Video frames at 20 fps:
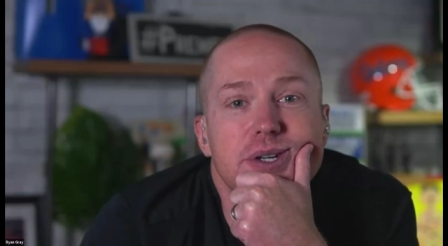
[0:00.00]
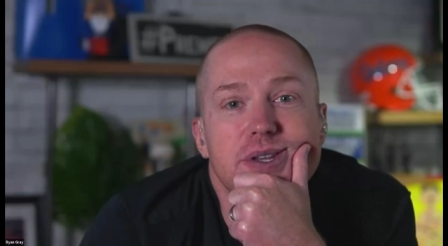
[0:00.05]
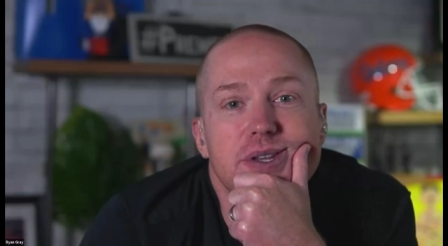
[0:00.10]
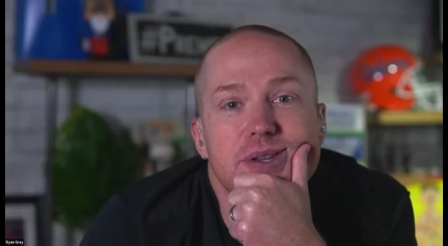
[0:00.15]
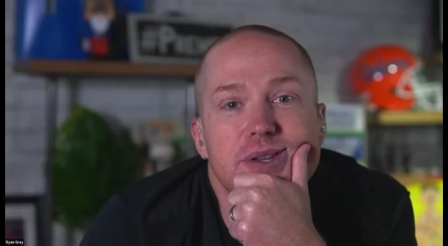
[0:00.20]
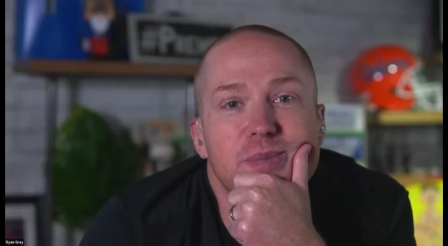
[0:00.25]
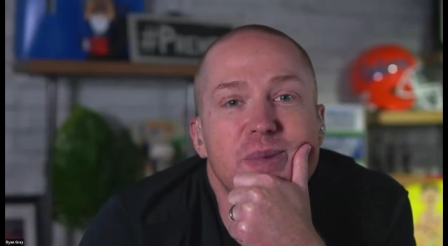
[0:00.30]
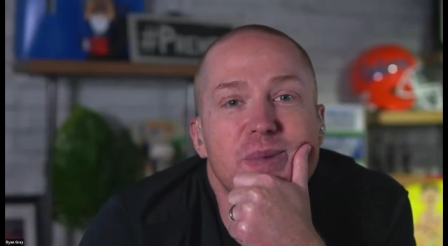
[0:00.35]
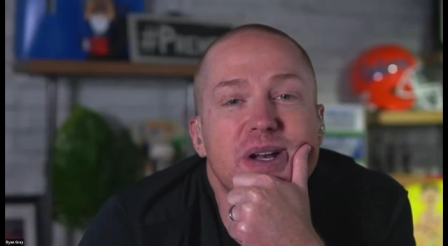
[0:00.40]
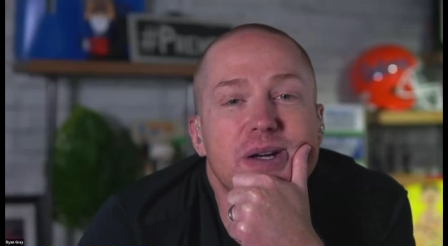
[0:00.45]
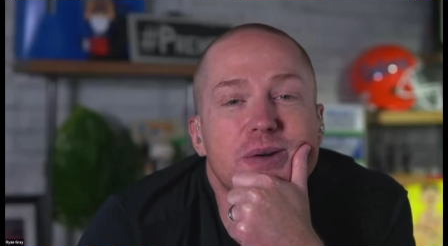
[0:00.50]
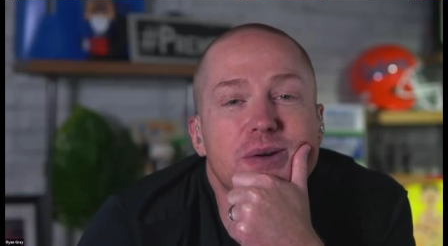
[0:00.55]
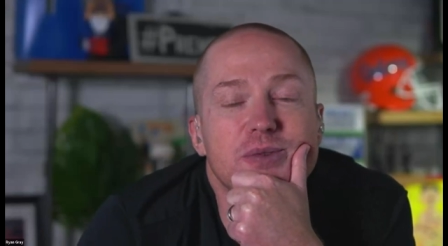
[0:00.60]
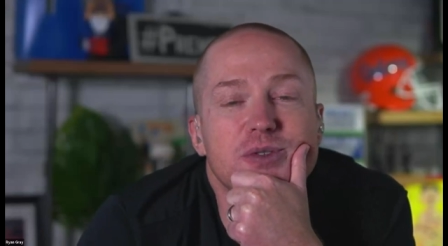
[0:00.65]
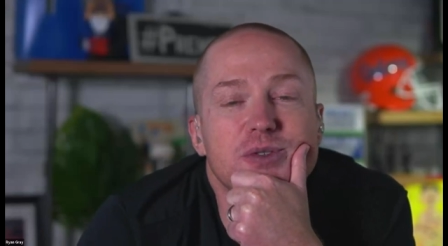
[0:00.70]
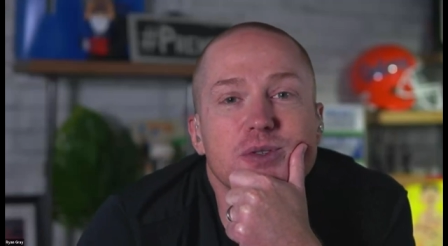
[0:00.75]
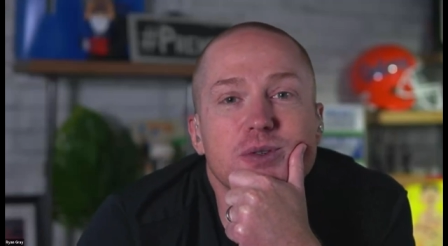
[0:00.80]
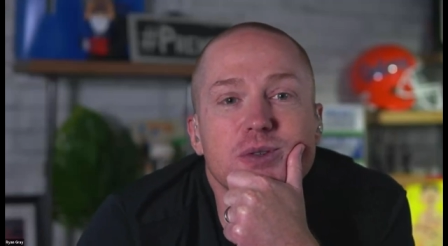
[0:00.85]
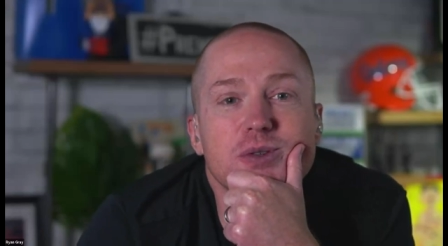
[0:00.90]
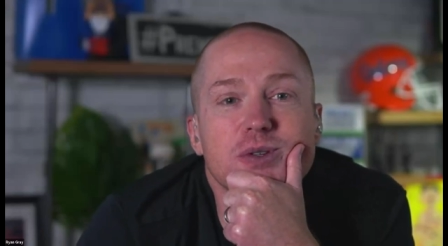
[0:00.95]
the Medical
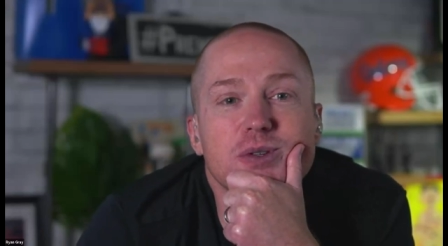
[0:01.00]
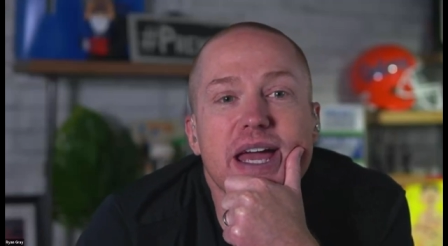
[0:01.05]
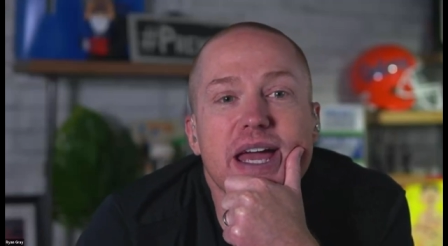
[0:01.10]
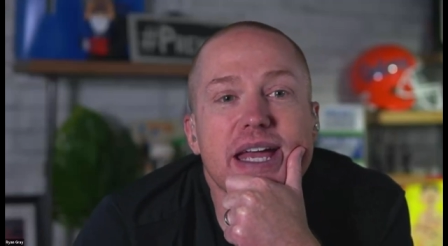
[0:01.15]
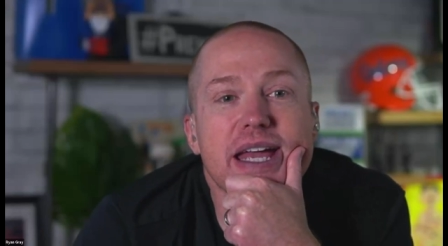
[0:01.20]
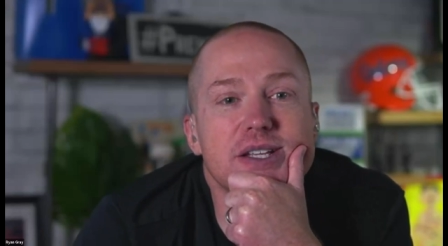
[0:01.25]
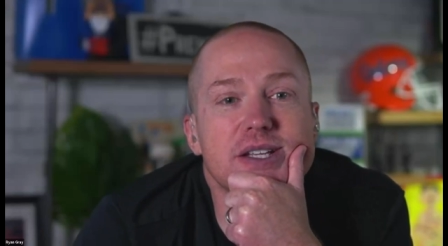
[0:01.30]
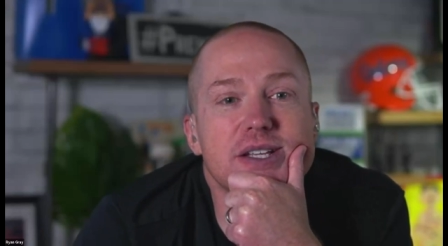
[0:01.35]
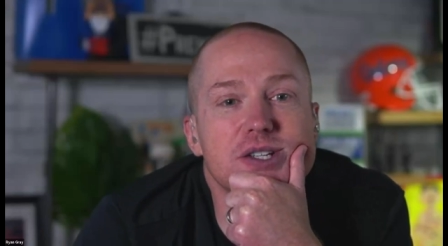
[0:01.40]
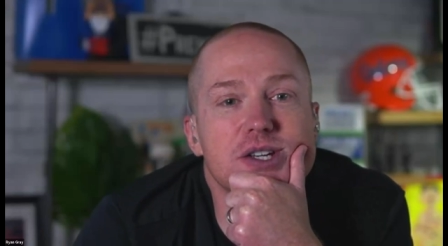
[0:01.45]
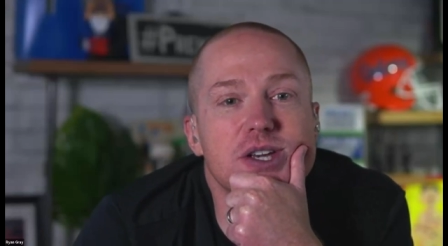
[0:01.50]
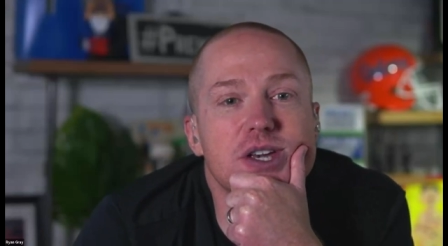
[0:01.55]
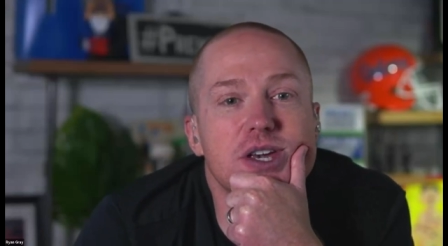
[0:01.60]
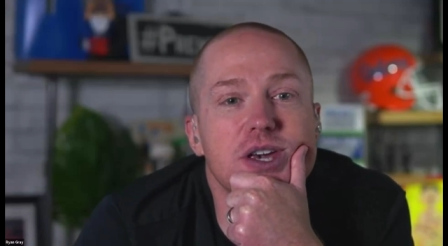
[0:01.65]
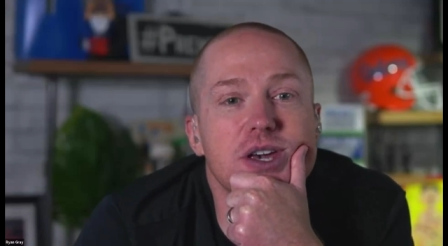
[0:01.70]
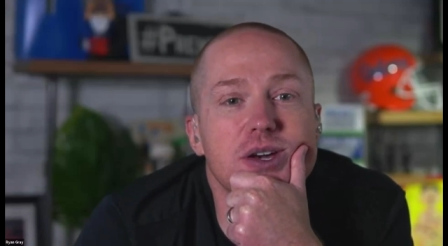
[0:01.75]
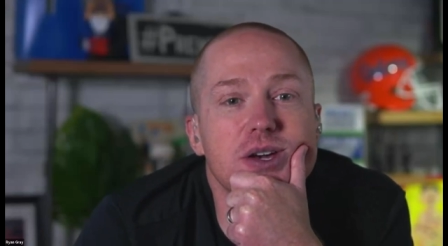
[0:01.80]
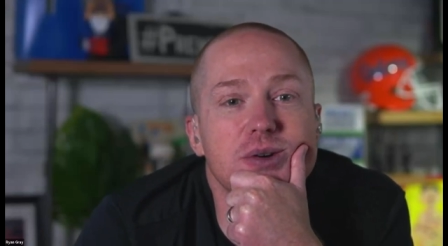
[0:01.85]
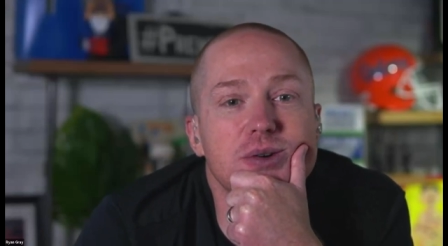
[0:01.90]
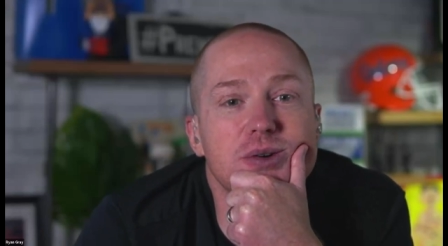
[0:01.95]
School
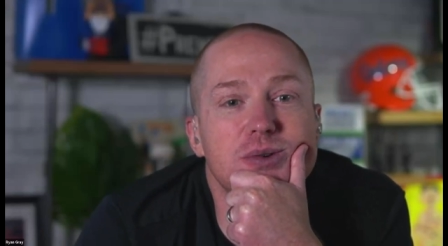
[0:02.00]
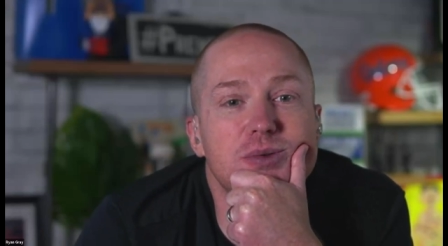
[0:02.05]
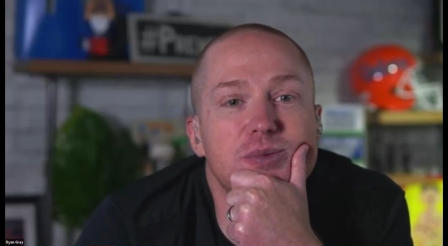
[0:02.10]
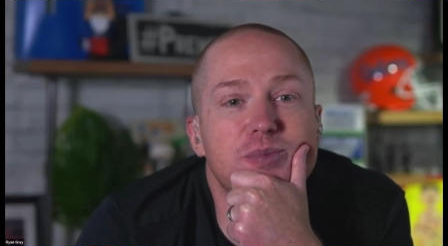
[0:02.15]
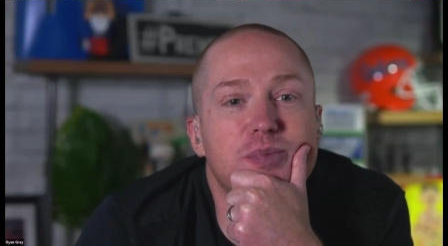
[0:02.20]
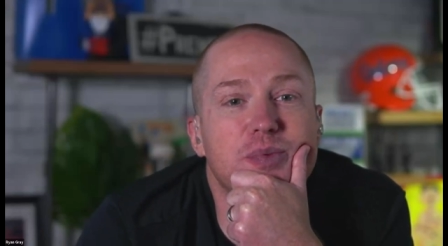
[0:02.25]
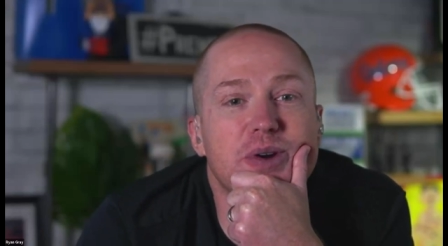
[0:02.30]
HQ